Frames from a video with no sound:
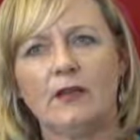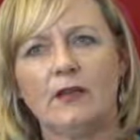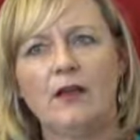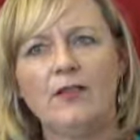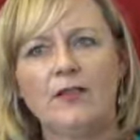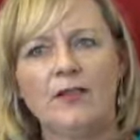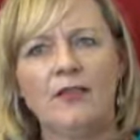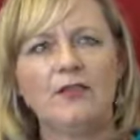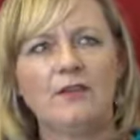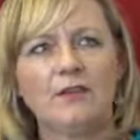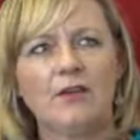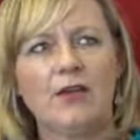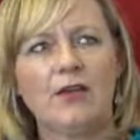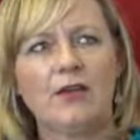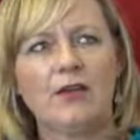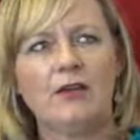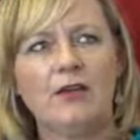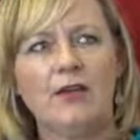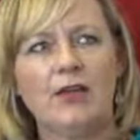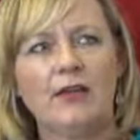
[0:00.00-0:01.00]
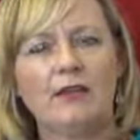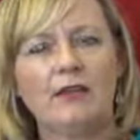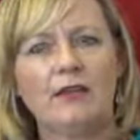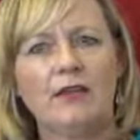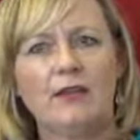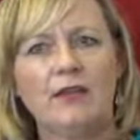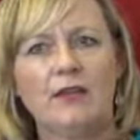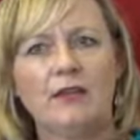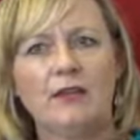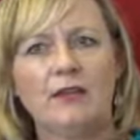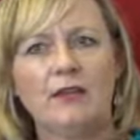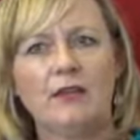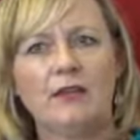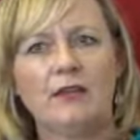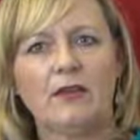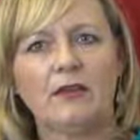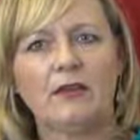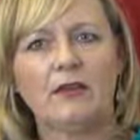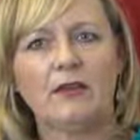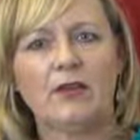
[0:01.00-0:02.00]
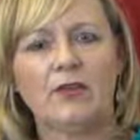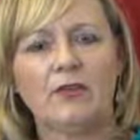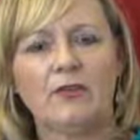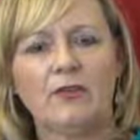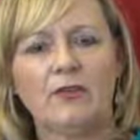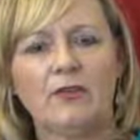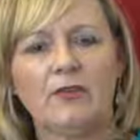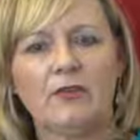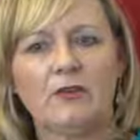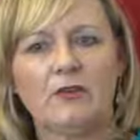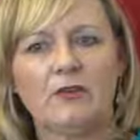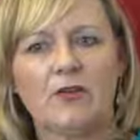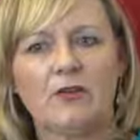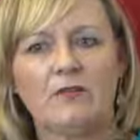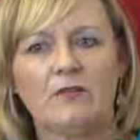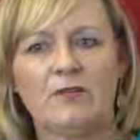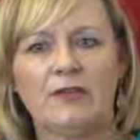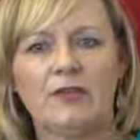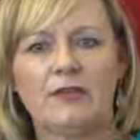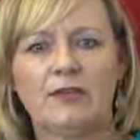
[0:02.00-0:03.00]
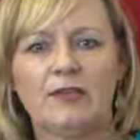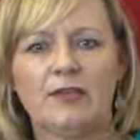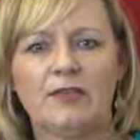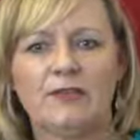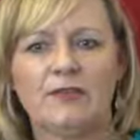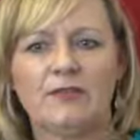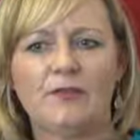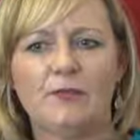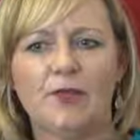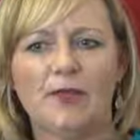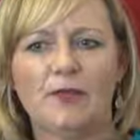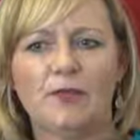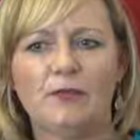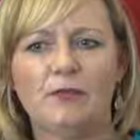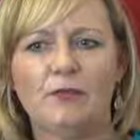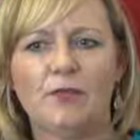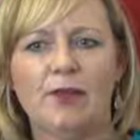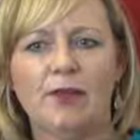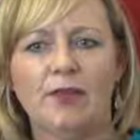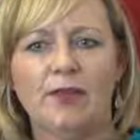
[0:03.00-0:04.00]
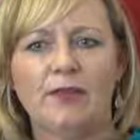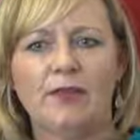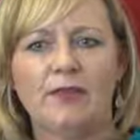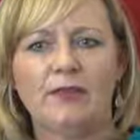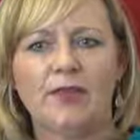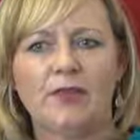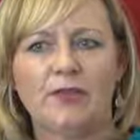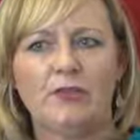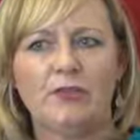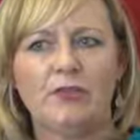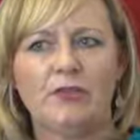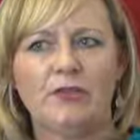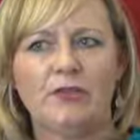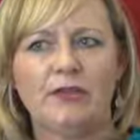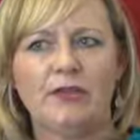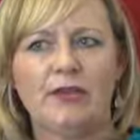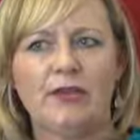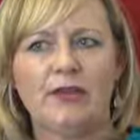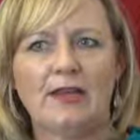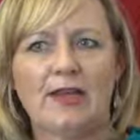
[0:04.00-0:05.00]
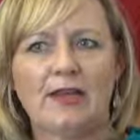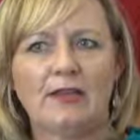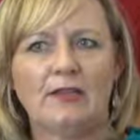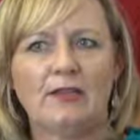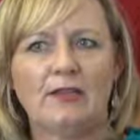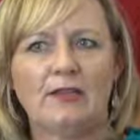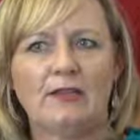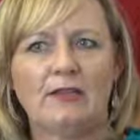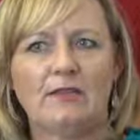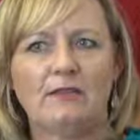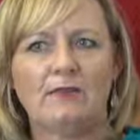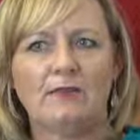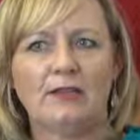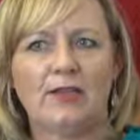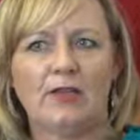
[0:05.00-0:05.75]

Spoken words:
I think so, and I think that, you know, that this conference, it gives people that opportunity to actually,